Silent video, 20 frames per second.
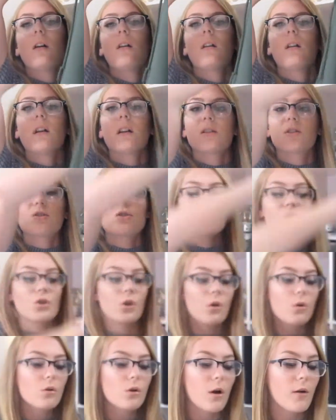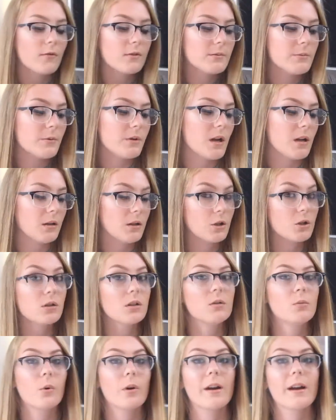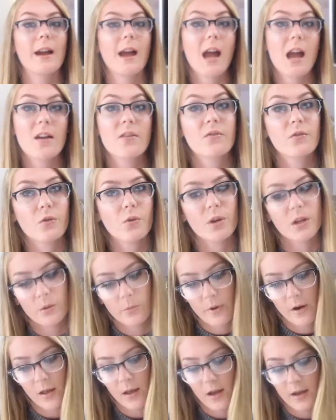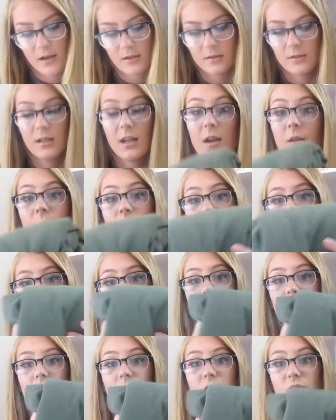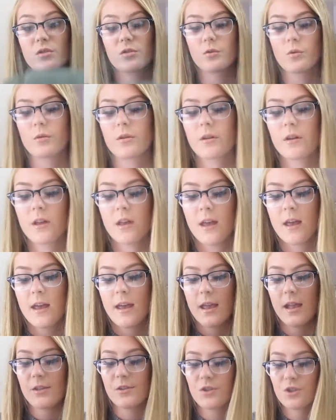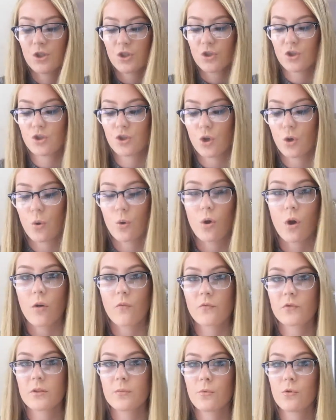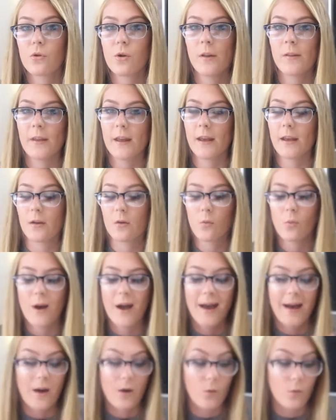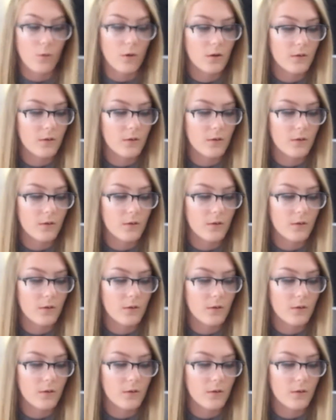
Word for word: it's so comfortable, and I literally wear it everywhere. Like yesterday, I wore this to the store. It's just so comfortable, and like, wow.